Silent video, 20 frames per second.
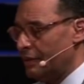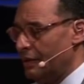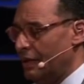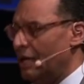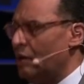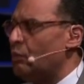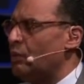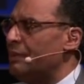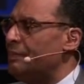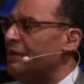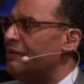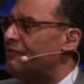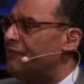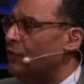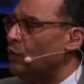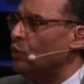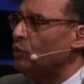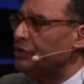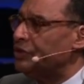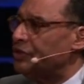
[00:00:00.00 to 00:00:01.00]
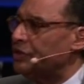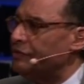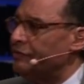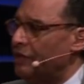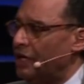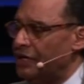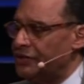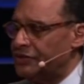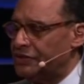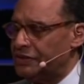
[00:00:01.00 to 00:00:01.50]
It would be foolish of
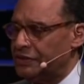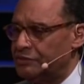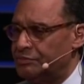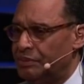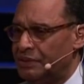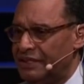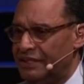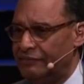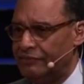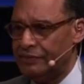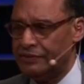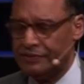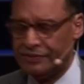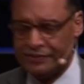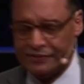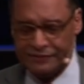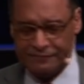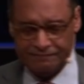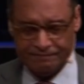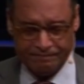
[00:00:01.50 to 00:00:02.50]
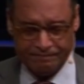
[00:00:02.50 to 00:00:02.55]
us as believers